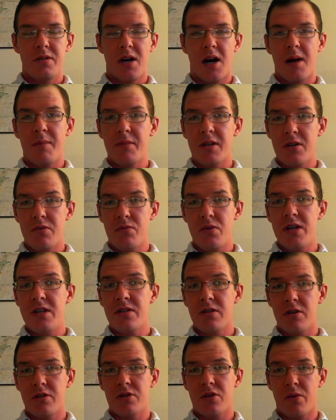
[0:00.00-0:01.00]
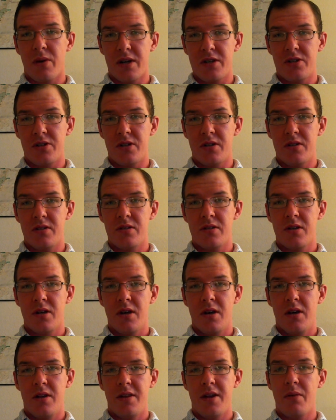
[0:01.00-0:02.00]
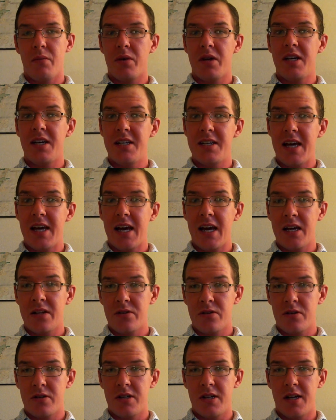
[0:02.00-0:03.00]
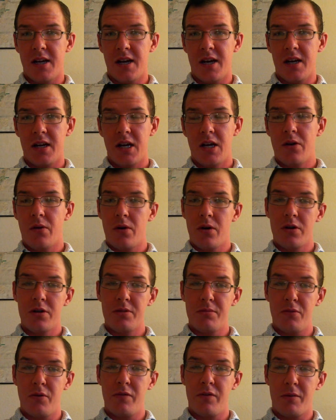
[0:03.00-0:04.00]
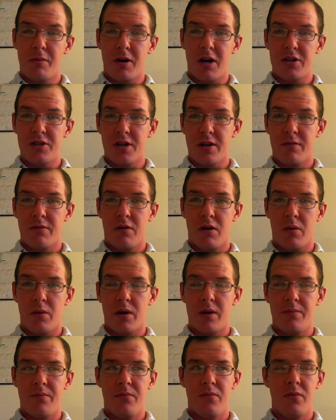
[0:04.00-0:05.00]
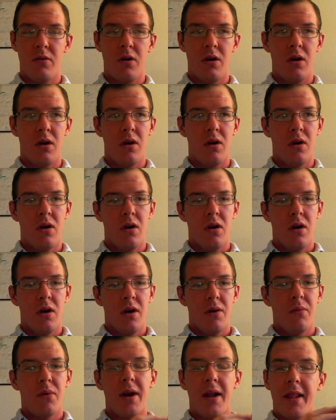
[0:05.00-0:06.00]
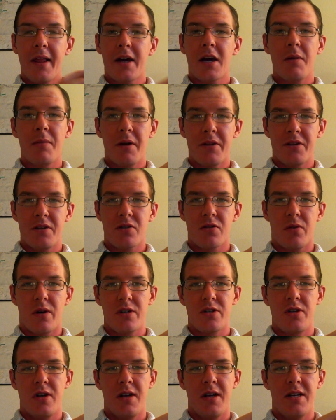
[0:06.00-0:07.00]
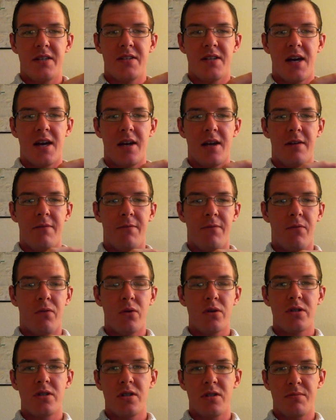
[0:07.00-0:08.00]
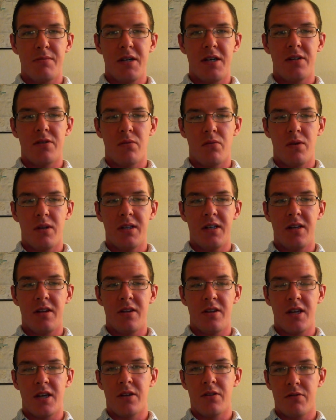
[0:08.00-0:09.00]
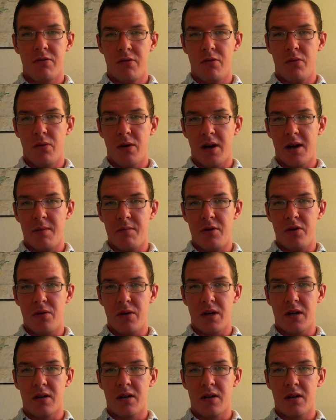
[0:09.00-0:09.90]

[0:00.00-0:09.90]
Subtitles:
timely research questions that we need to answer today in order to move the project forward? What I like about this question is that it forces me to really think through what I'm doing.